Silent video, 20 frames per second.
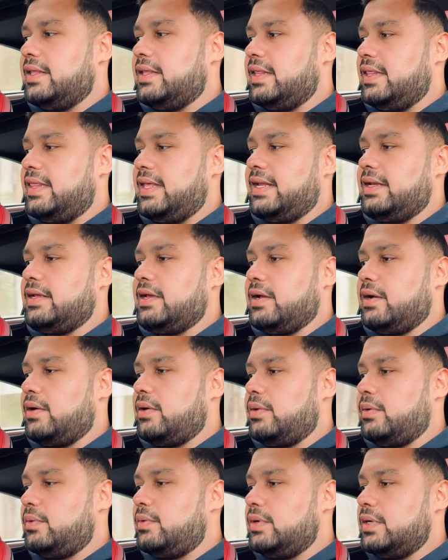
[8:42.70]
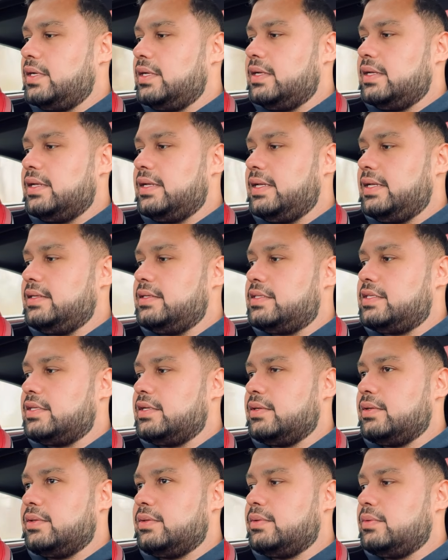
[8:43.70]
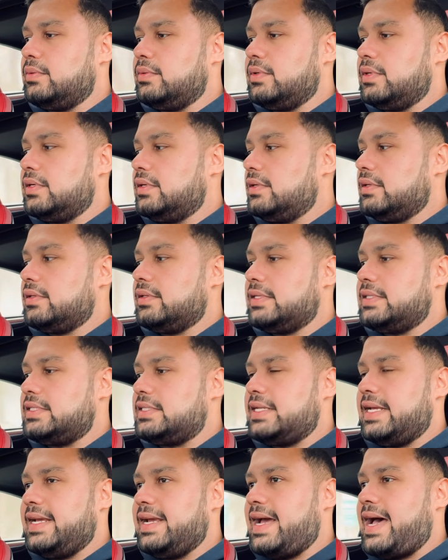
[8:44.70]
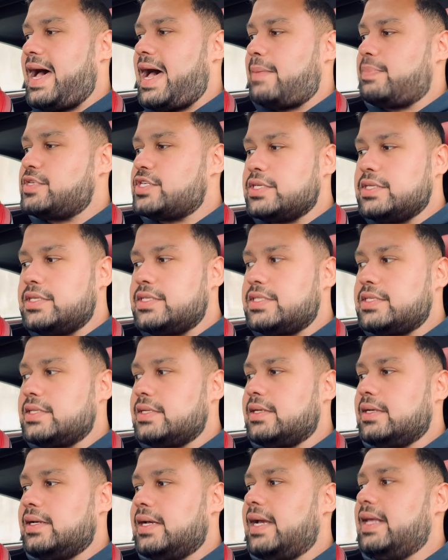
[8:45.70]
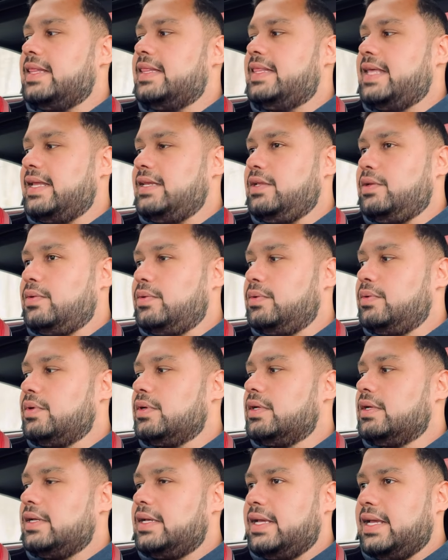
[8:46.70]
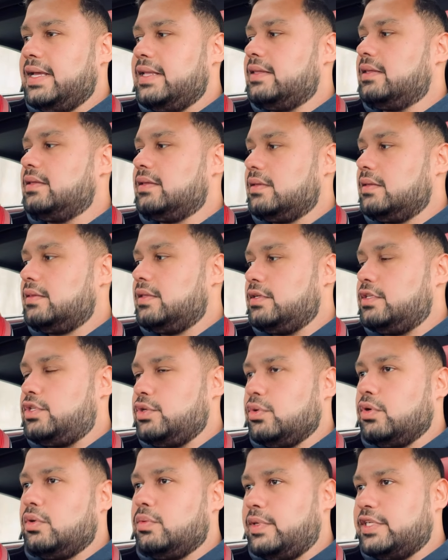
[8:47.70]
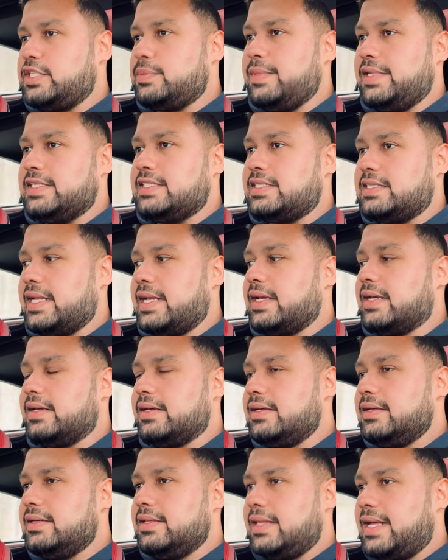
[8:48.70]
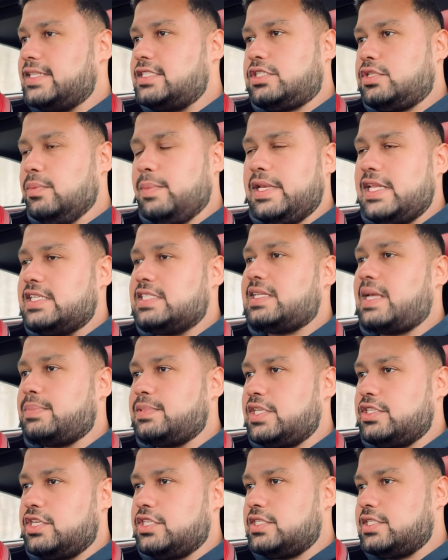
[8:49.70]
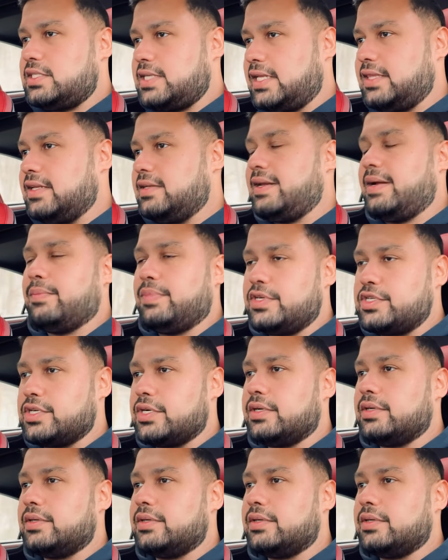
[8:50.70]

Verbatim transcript: then go into, let's say, options, and then you hit the dual, which means sync. That's too many steps to just sync the temperature.